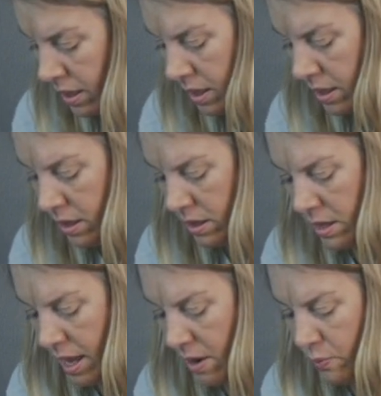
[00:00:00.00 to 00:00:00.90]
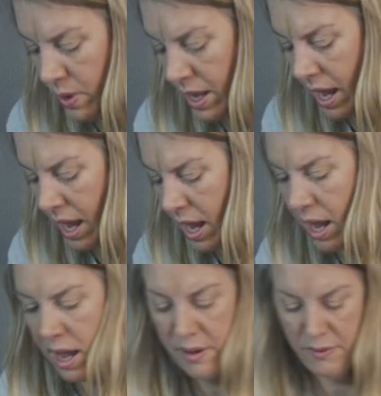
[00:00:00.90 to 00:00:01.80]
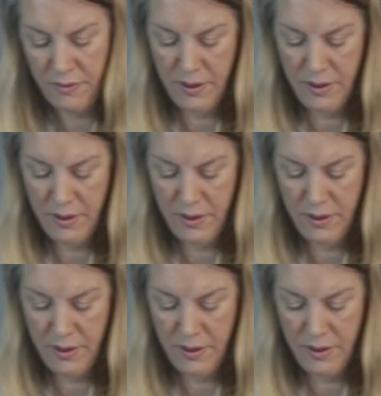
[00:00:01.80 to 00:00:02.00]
And then we have